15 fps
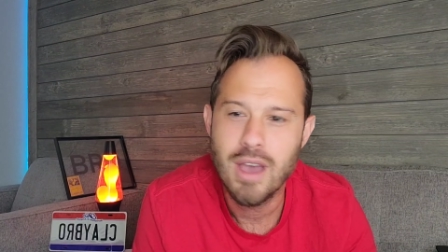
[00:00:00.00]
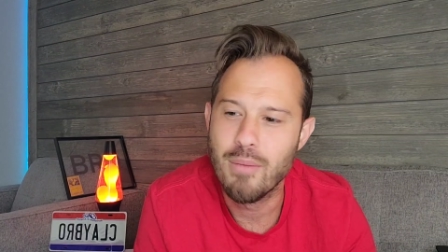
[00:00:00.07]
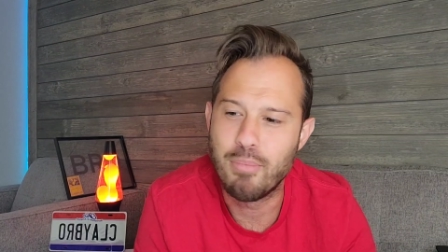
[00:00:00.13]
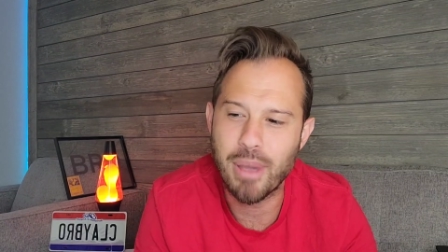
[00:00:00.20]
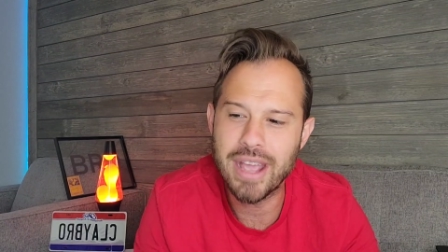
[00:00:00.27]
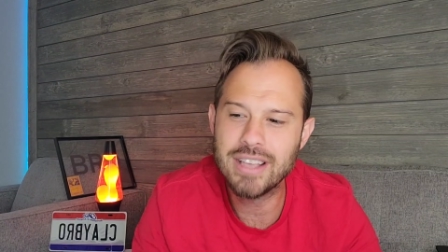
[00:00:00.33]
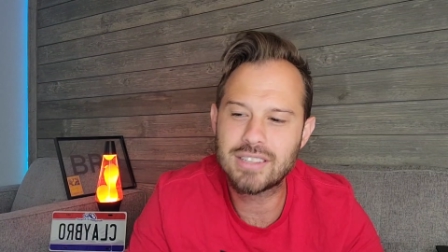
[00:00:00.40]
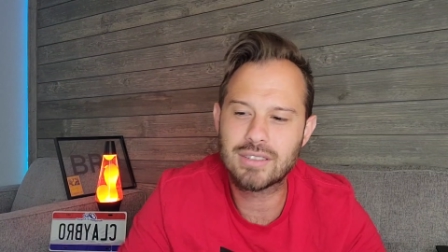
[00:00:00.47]

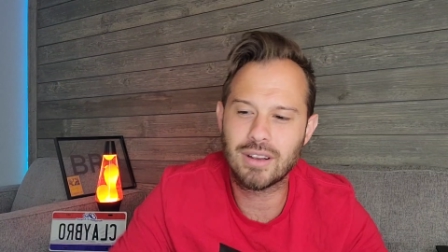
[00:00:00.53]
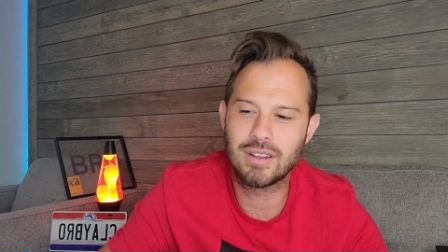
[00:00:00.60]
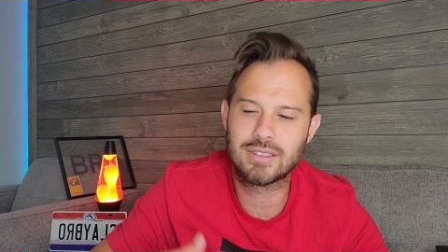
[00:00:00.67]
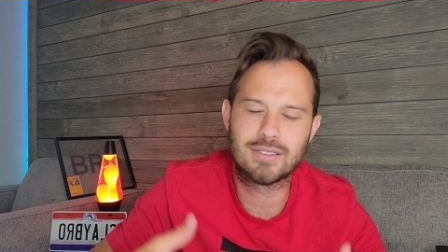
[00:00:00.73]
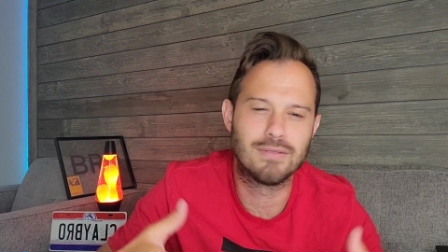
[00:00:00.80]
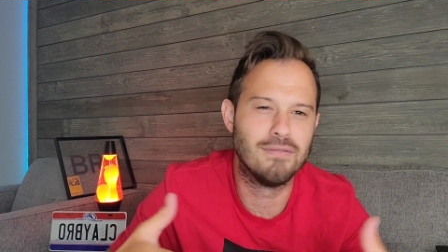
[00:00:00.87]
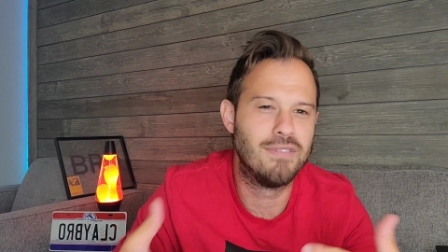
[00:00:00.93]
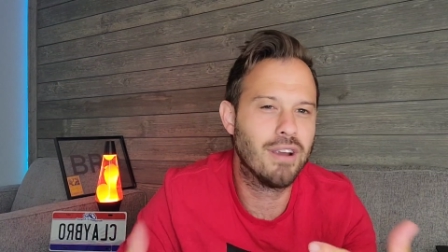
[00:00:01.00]
based on
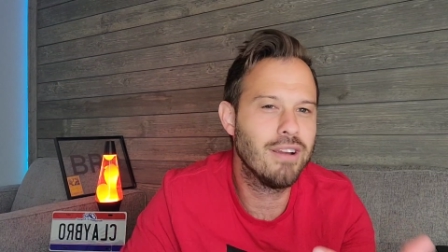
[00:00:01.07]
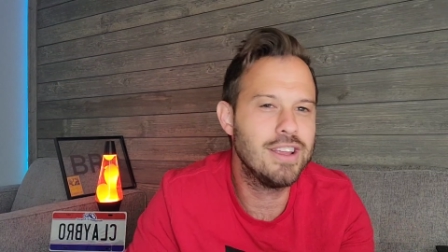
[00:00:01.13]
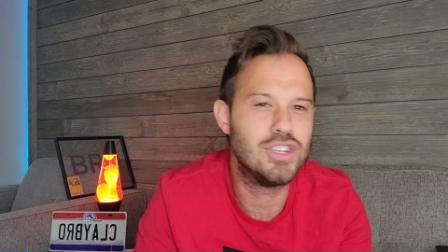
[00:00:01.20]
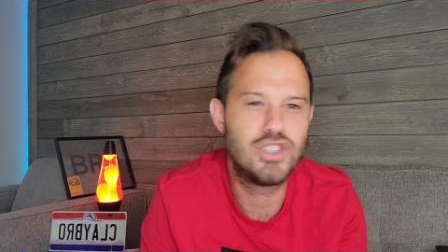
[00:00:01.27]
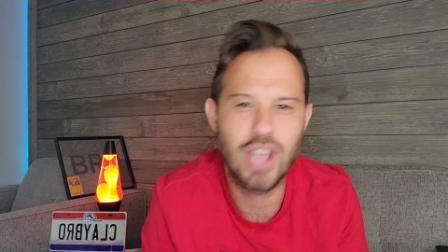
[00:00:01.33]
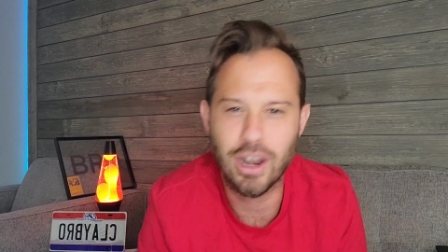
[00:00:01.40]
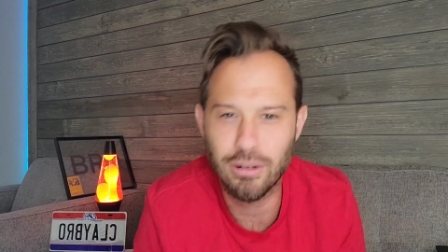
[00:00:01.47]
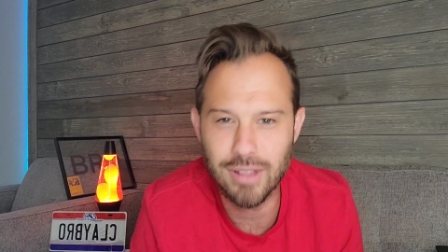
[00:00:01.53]
some very
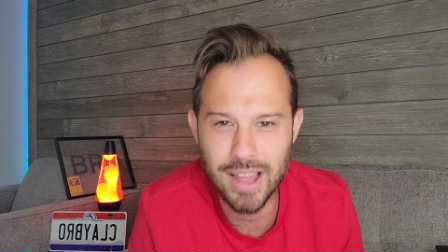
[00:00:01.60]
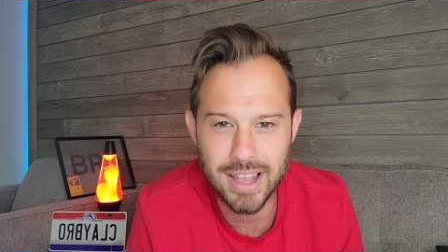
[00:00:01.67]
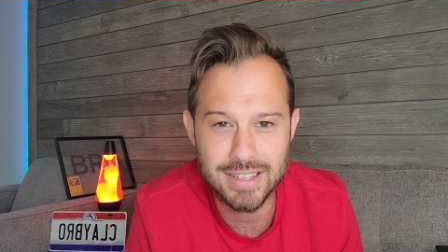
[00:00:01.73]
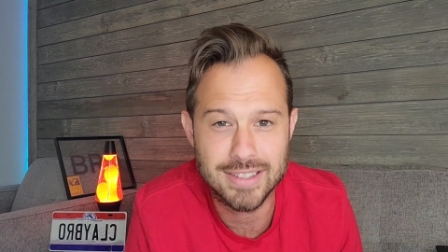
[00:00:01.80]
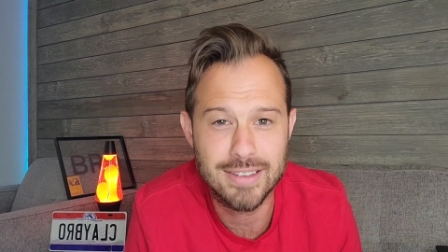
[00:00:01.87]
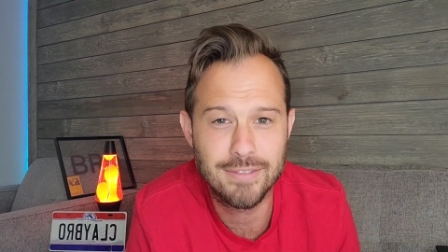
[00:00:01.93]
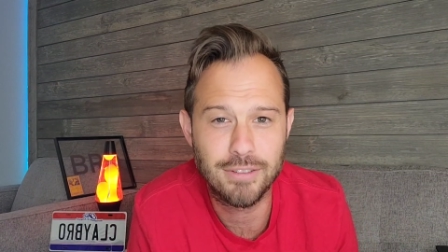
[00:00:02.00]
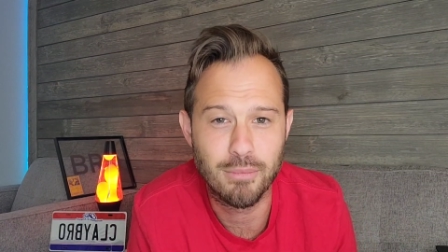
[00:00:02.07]

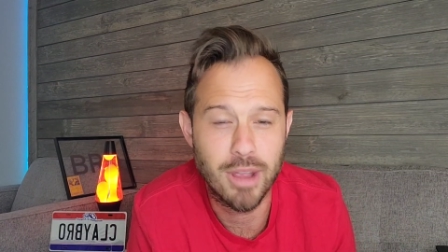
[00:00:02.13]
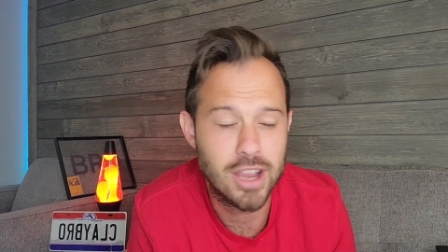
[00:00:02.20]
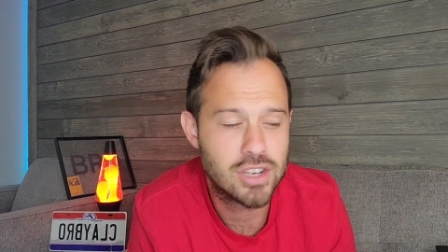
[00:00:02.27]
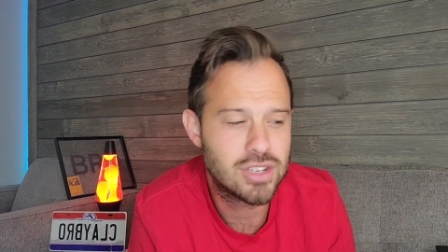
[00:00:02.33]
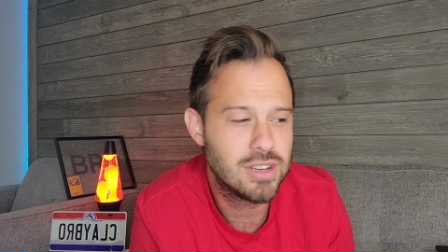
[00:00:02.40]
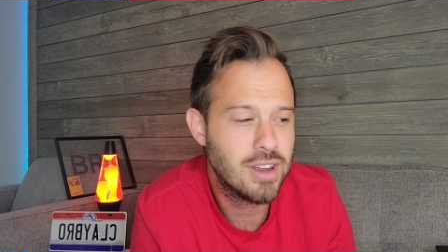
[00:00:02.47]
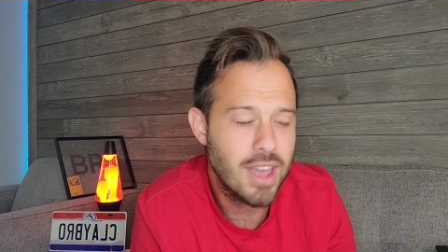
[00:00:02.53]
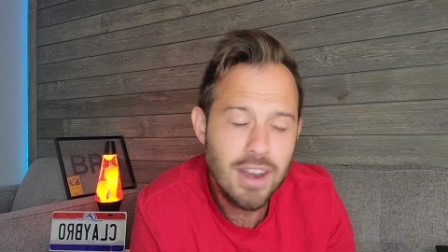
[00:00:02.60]
generalized
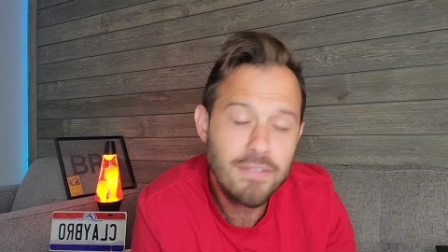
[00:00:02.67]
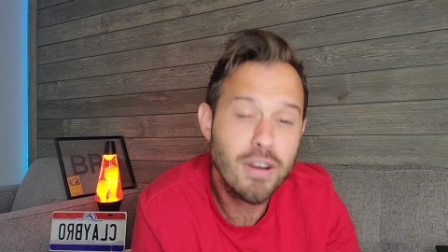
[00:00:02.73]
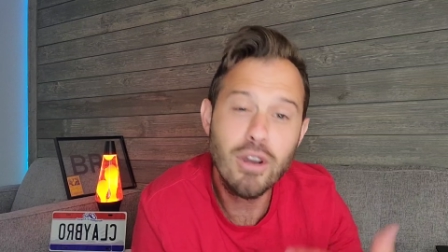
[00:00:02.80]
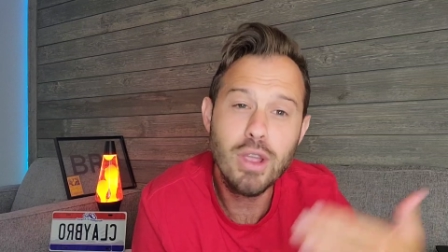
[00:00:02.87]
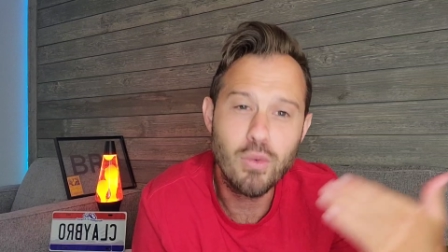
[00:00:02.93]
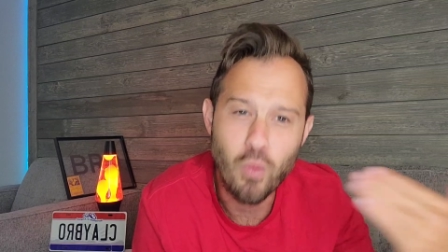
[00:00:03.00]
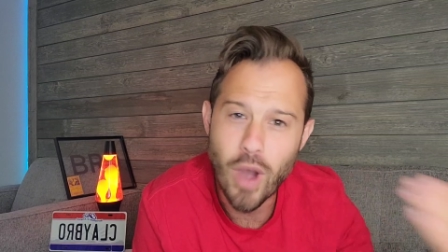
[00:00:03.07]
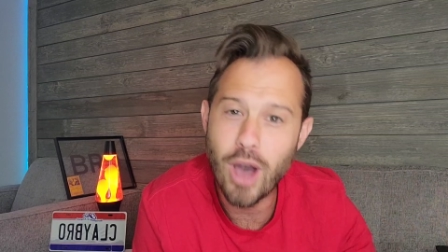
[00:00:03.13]
information and a
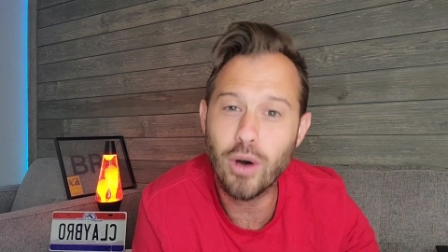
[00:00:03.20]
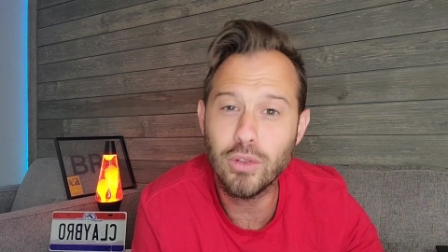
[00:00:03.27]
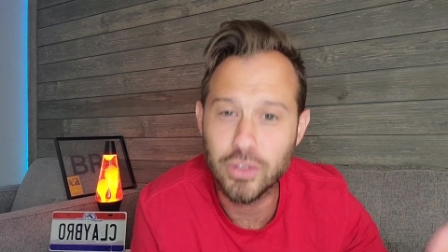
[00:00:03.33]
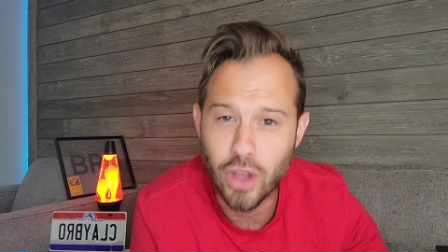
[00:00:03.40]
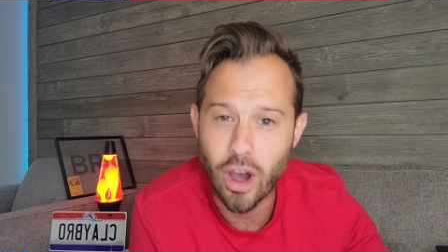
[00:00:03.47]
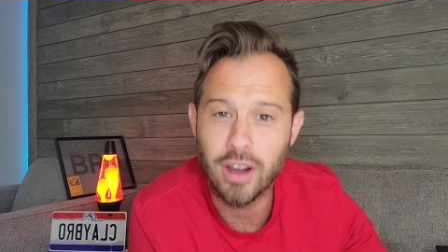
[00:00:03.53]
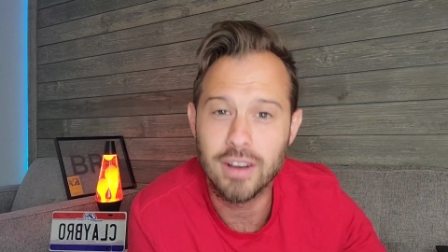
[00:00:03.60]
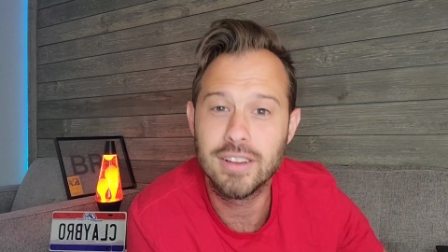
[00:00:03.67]
very well
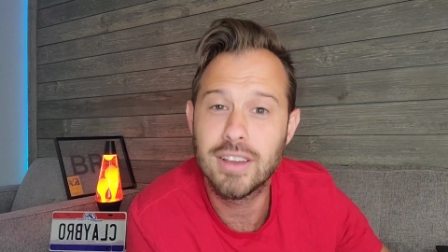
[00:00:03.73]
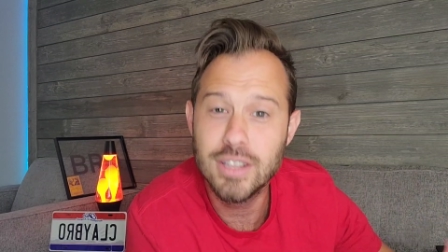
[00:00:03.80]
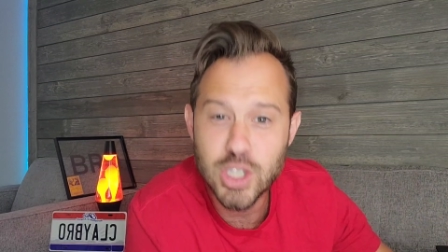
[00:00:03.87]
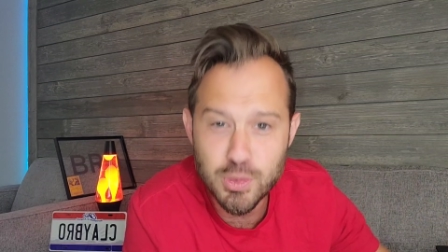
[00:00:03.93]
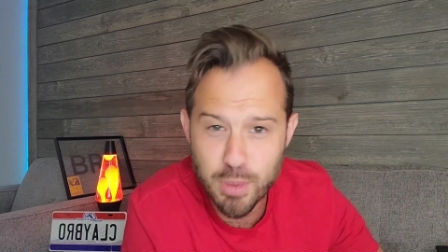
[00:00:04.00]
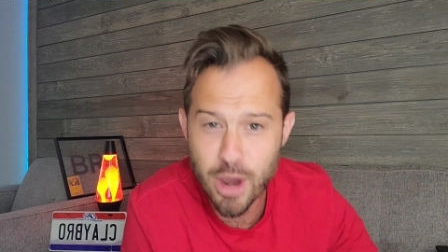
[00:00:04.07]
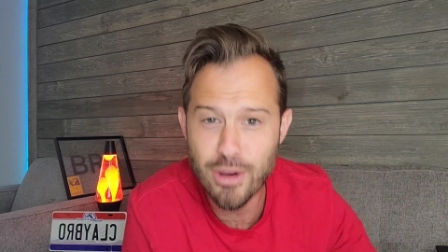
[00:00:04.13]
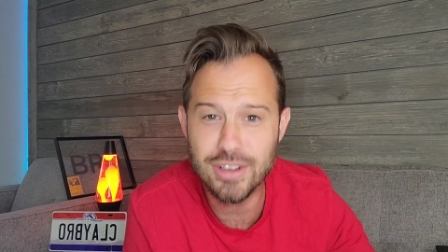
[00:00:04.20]
done
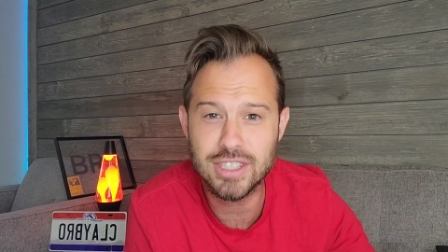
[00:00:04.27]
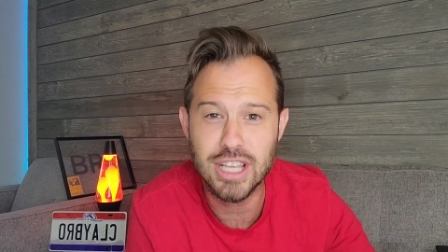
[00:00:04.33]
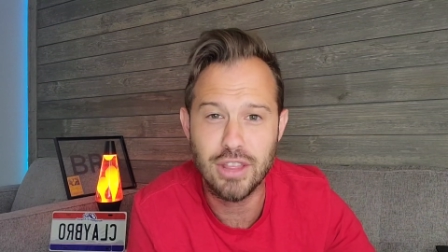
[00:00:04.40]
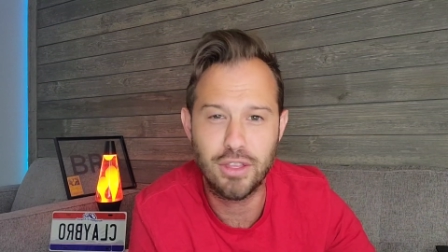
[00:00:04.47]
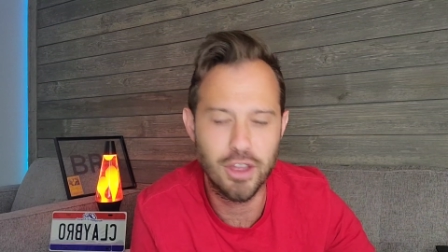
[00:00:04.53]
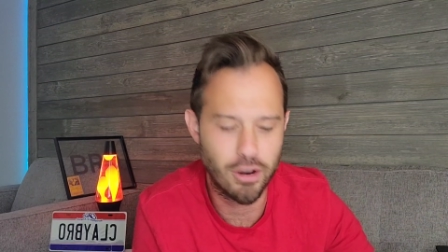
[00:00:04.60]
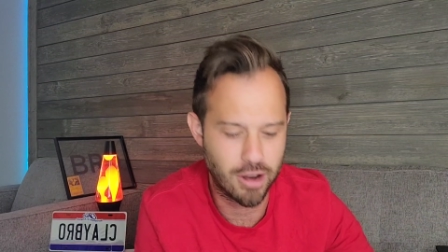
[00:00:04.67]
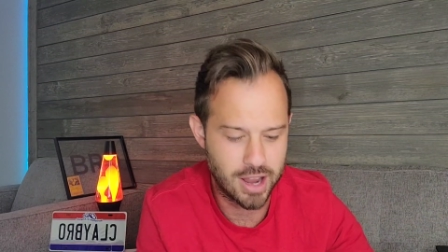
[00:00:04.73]
conspiracy
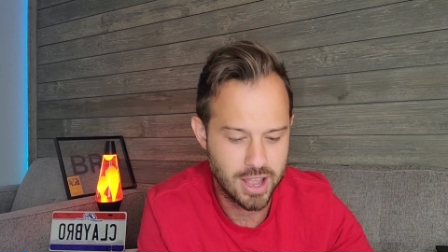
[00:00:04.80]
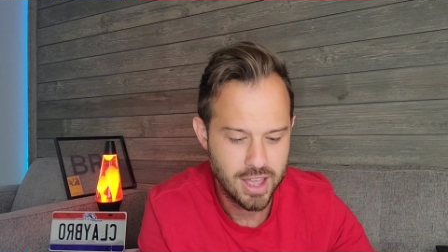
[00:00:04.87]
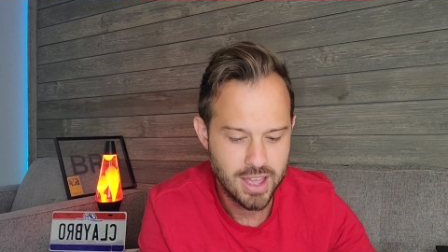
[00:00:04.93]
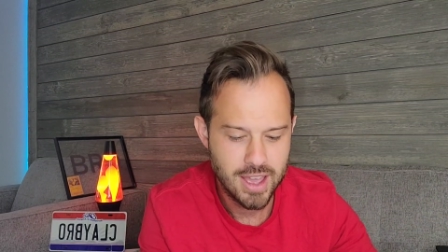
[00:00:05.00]
theory.